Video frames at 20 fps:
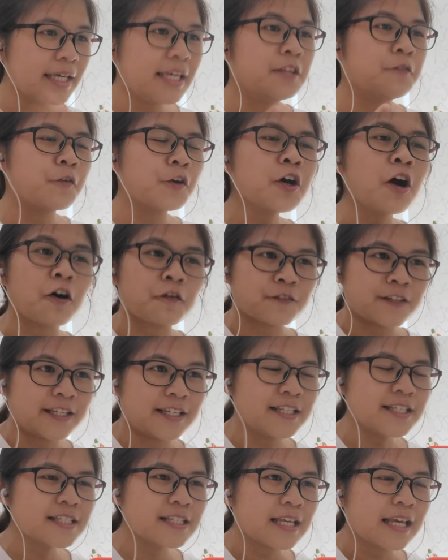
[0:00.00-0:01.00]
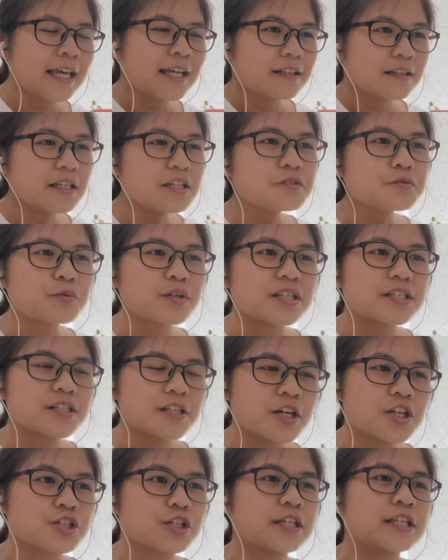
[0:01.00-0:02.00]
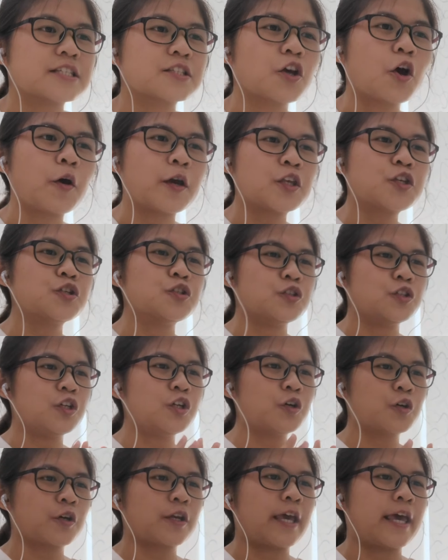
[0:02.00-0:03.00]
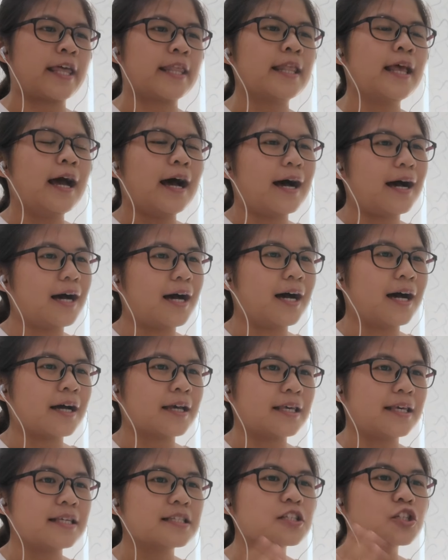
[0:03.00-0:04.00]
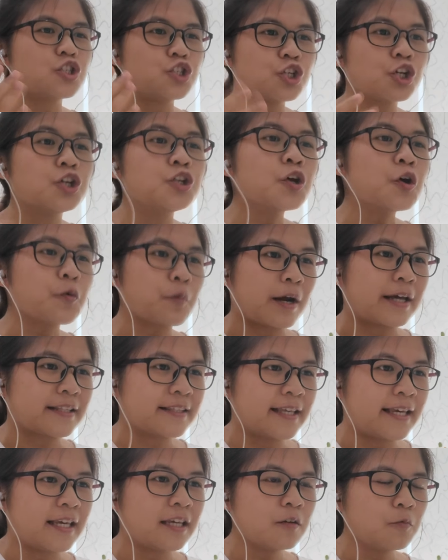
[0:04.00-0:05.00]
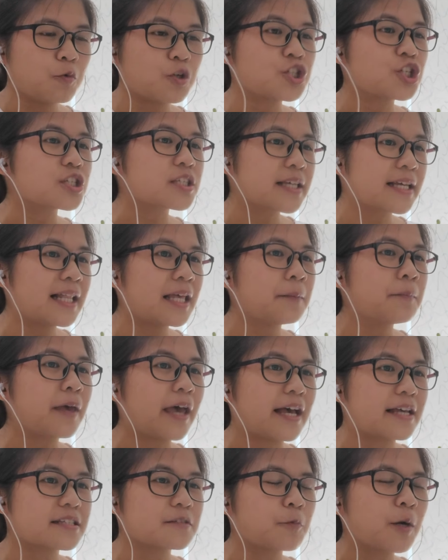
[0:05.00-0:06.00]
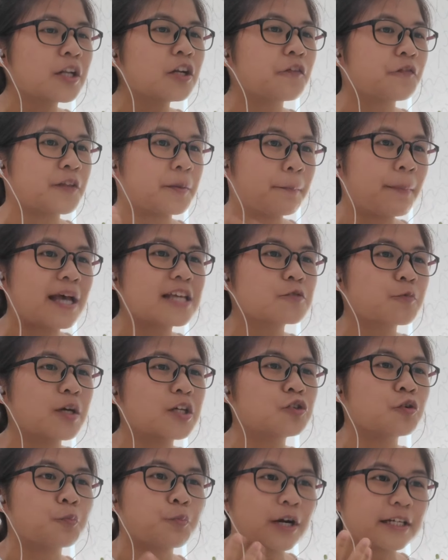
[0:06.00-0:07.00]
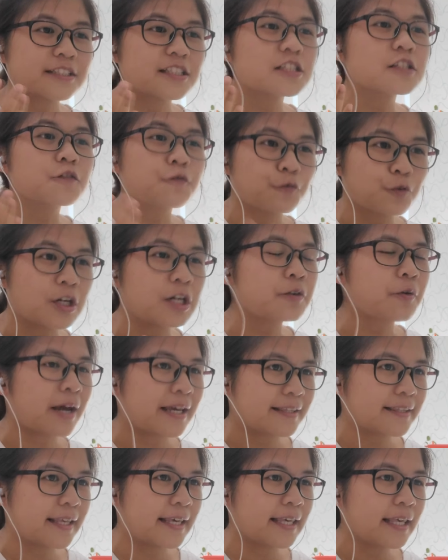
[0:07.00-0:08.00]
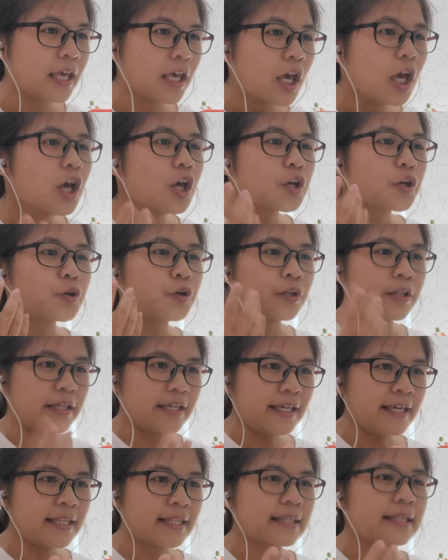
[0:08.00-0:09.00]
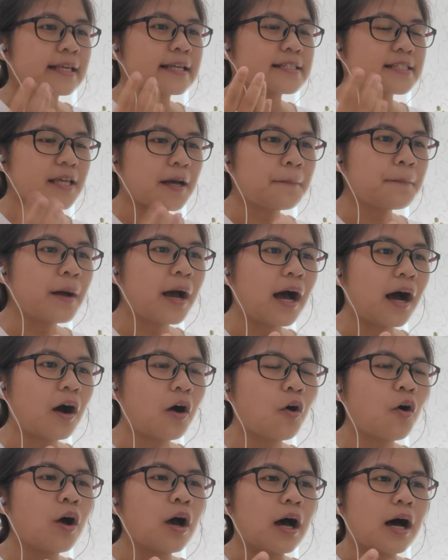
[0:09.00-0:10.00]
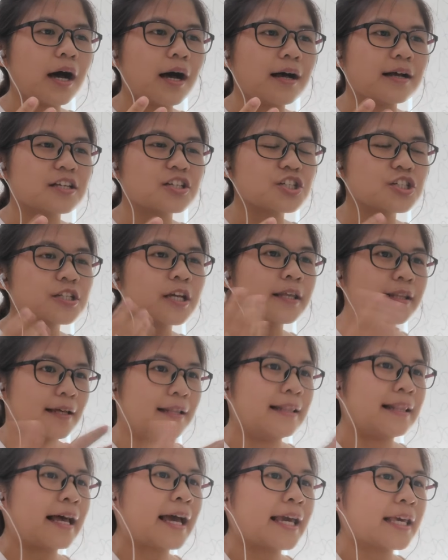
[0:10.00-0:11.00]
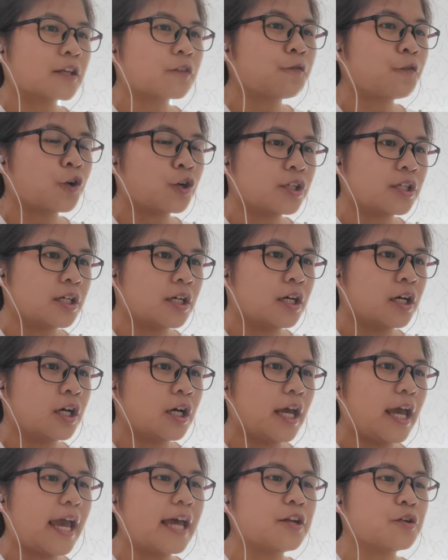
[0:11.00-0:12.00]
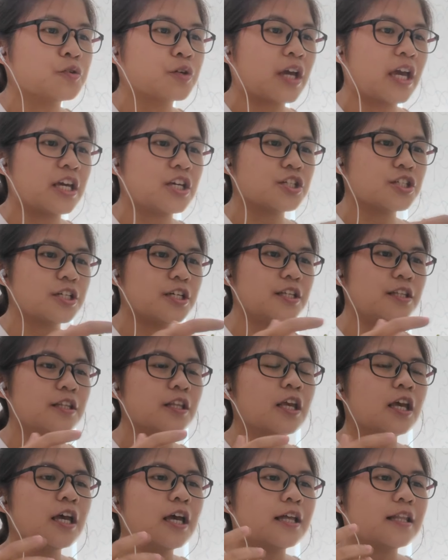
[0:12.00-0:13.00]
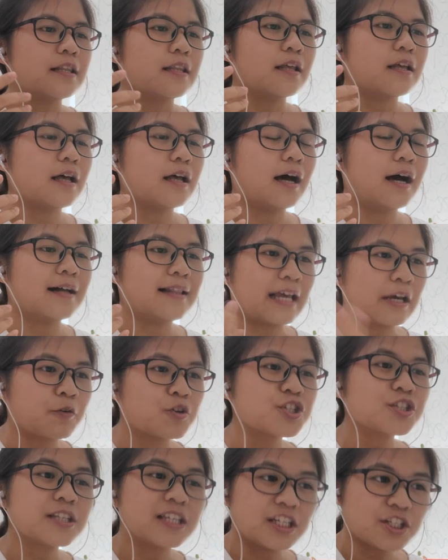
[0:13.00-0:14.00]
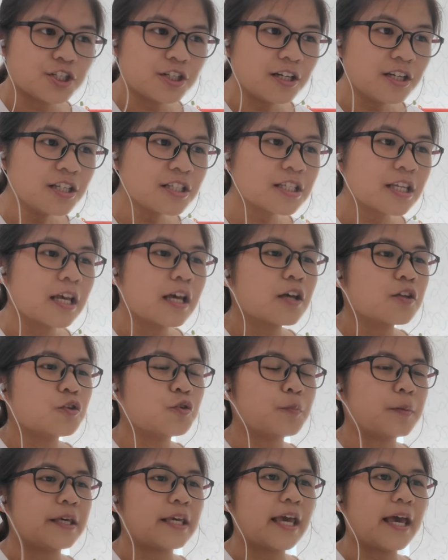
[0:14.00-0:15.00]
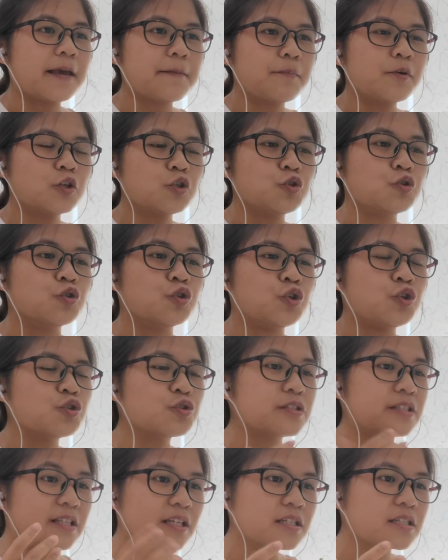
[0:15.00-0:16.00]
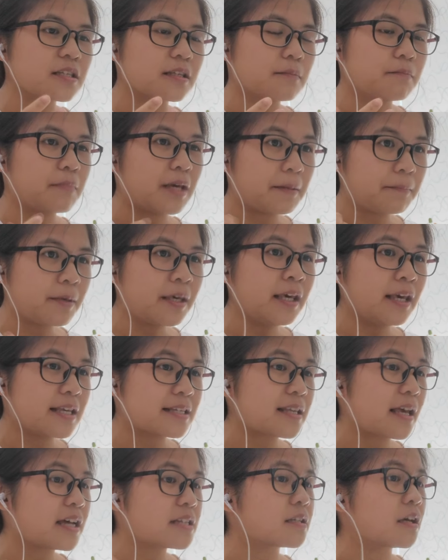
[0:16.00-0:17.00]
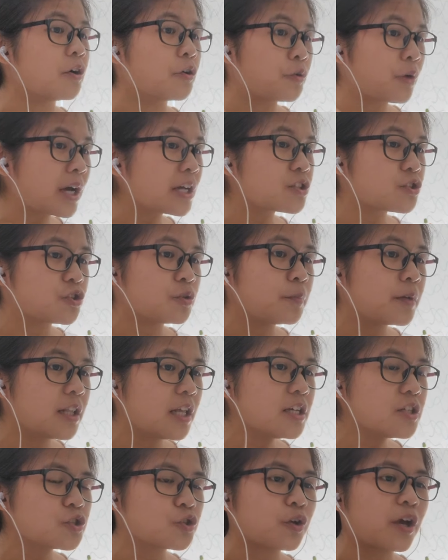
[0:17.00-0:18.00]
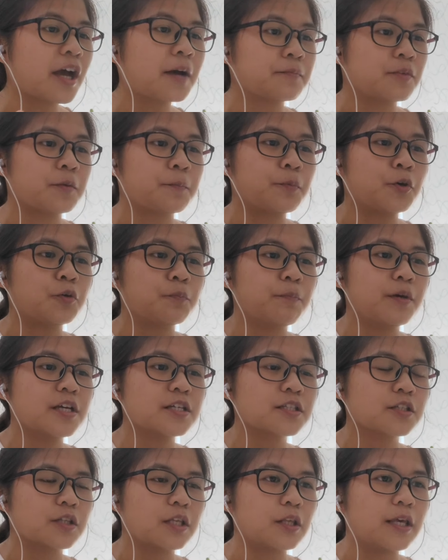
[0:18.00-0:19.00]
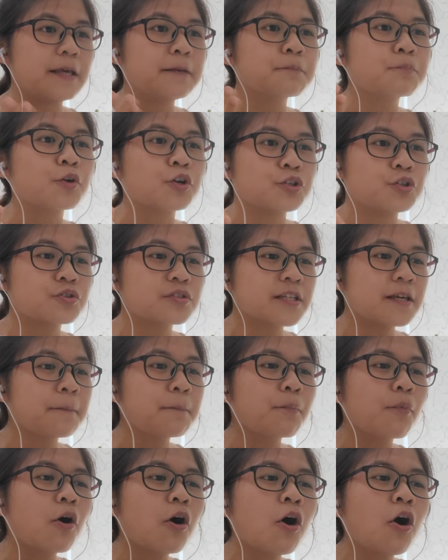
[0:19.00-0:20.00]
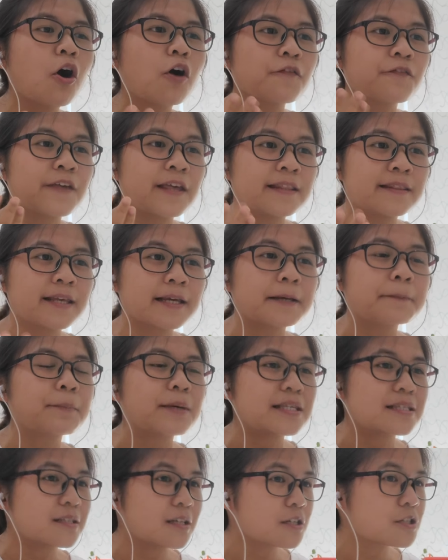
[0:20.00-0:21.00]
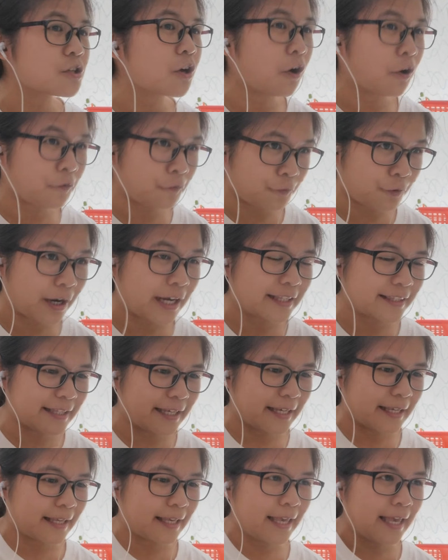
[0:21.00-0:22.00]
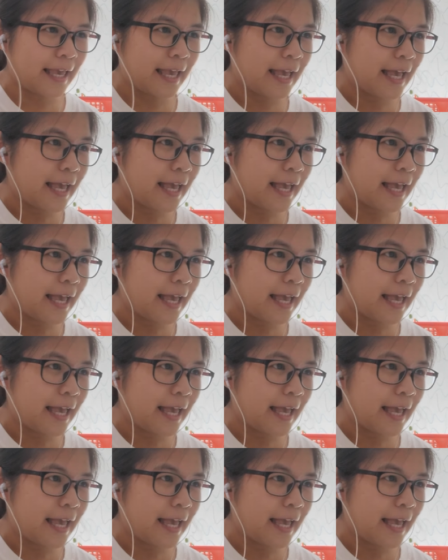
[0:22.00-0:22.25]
In view of this research is going to look at is journal writing, which is claimed as one of the best way to practice free writing, could it somehow shed a light for the education language teachers to be able to use this maybe is as a right stimulus to help the pupils in producing more authentic pieces of writing.